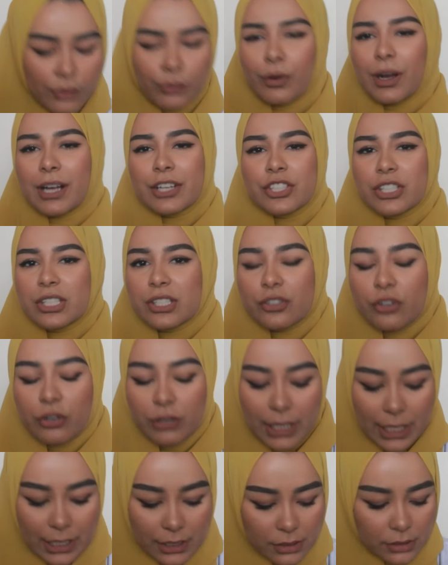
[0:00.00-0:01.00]
well actually it's
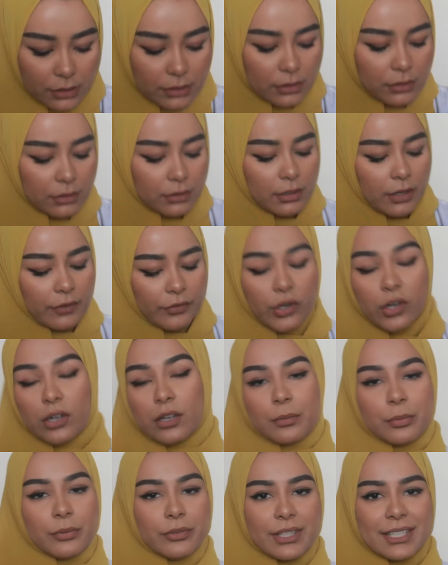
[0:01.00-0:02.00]
not last, I've got a
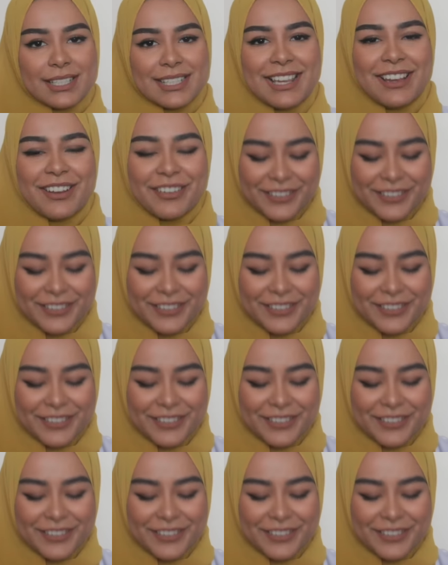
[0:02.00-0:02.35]
couple things